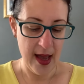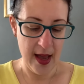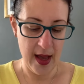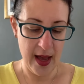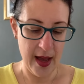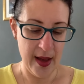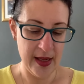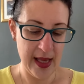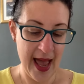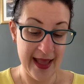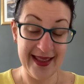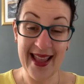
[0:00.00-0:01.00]

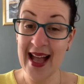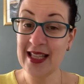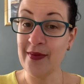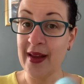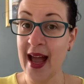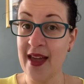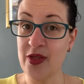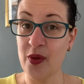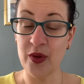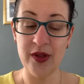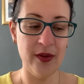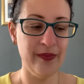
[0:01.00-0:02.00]
And that's when I
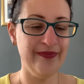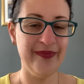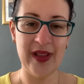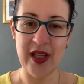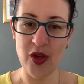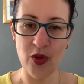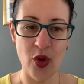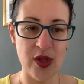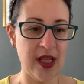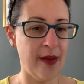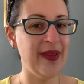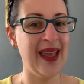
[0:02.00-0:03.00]
thought, you know
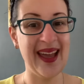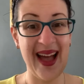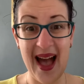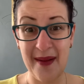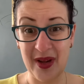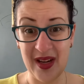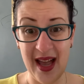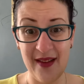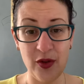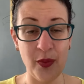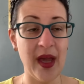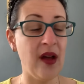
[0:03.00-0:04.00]
something, I'm gonna have
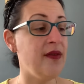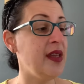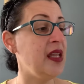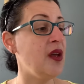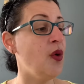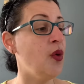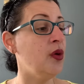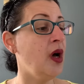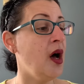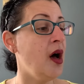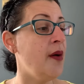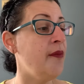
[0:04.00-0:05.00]
to make a video
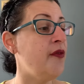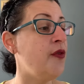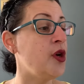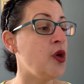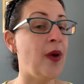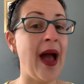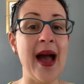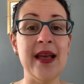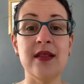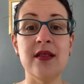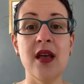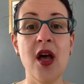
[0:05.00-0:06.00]
for you
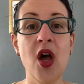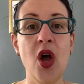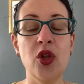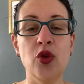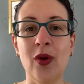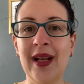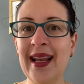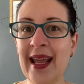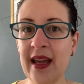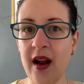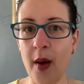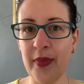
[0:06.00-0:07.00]
guys to
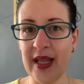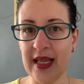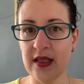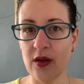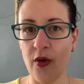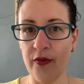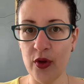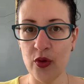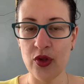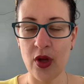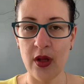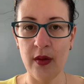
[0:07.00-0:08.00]
clear up this
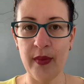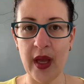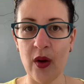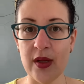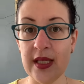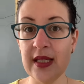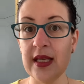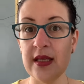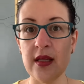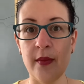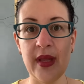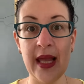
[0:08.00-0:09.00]
confusion, because this is
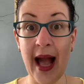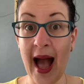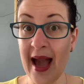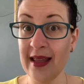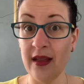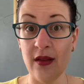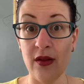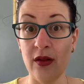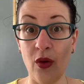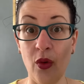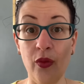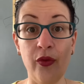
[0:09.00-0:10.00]
something I didn't
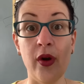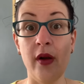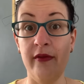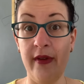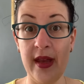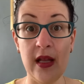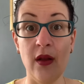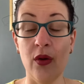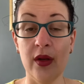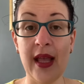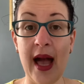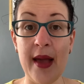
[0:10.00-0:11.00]
know for a very long
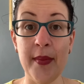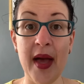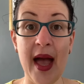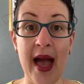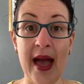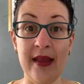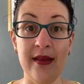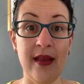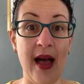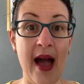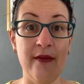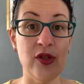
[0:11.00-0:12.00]
time, and
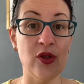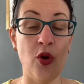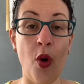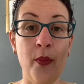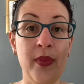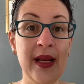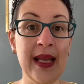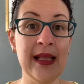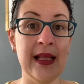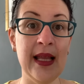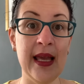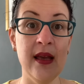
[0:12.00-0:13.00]
I was
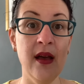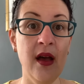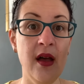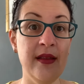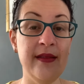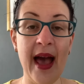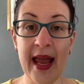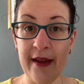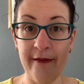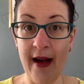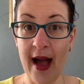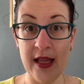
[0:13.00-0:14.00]
completely
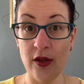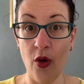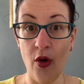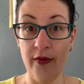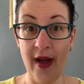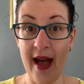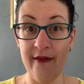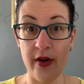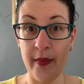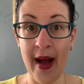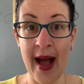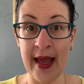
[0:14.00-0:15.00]
terrified of
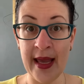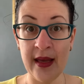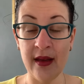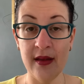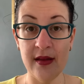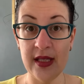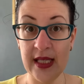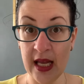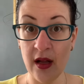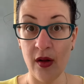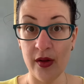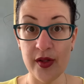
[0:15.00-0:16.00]
ever buying
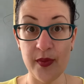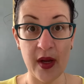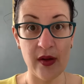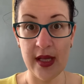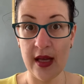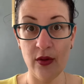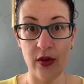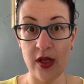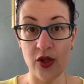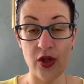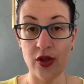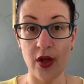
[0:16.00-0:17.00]
singles because I thought
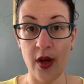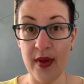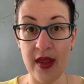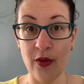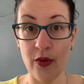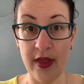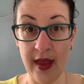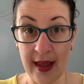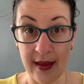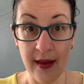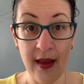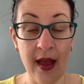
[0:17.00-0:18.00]
it's just gonna be too
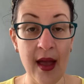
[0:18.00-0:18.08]
thin.